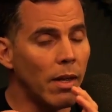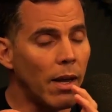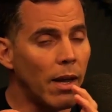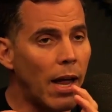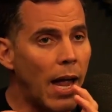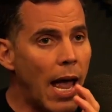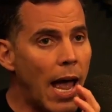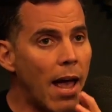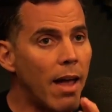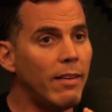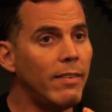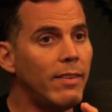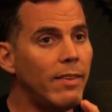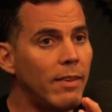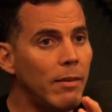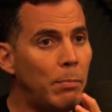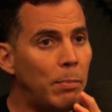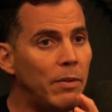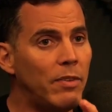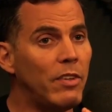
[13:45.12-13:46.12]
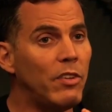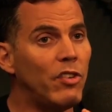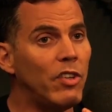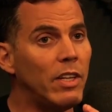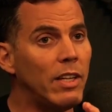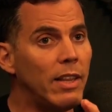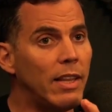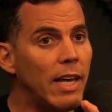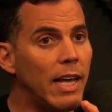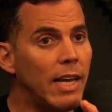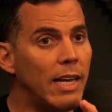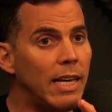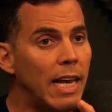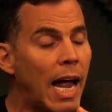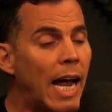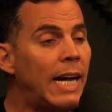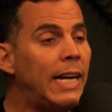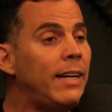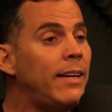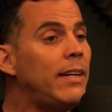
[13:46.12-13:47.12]
has the position that
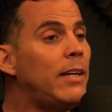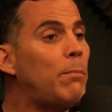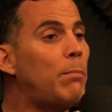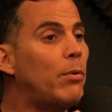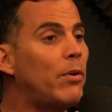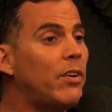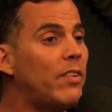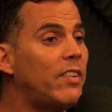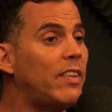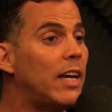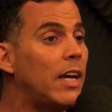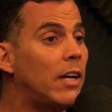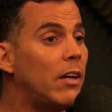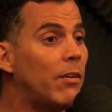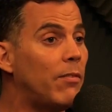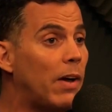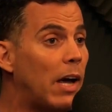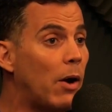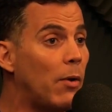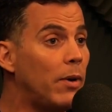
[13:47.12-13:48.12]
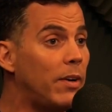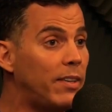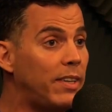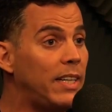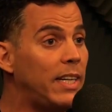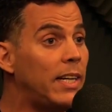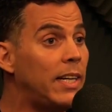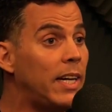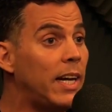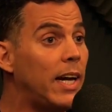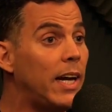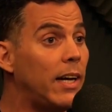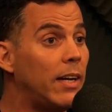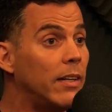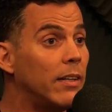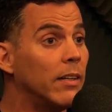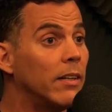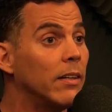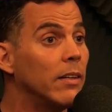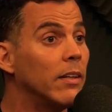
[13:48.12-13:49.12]
90% of our
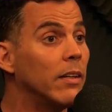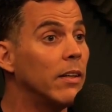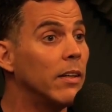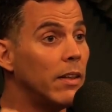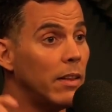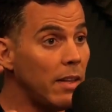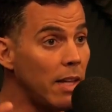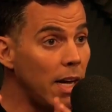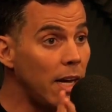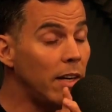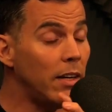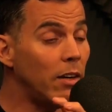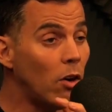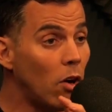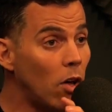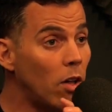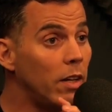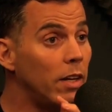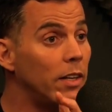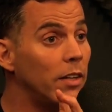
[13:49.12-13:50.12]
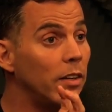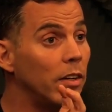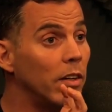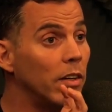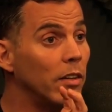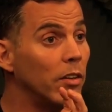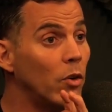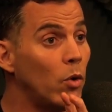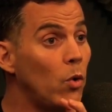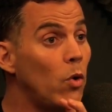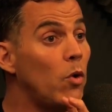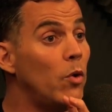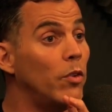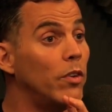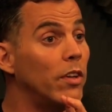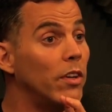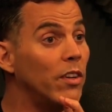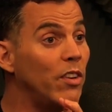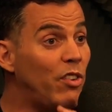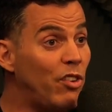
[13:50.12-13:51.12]
DNA, they call it,
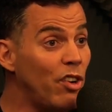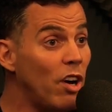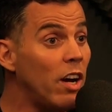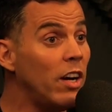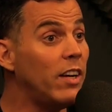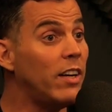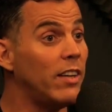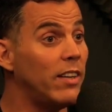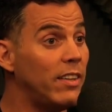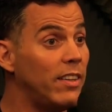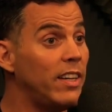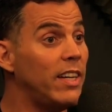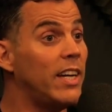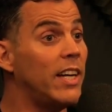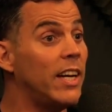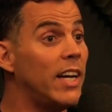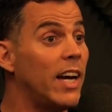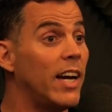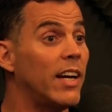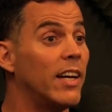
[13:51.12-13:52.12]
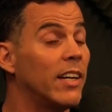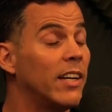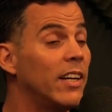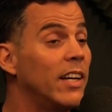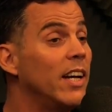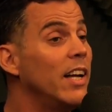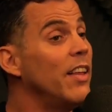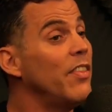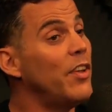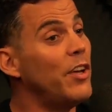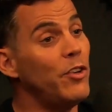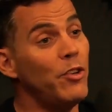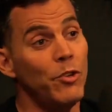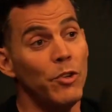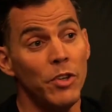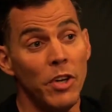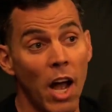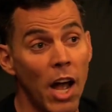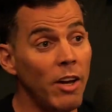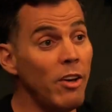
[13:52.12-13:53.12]
quote, junk DNA. They do
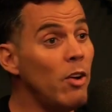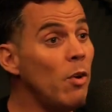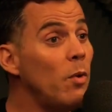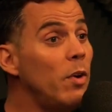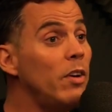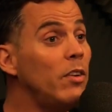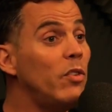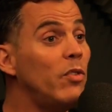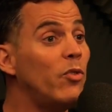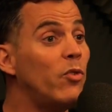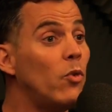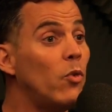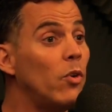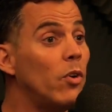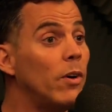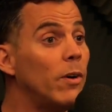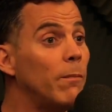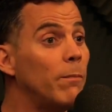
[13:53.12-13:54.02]
not know what it's for.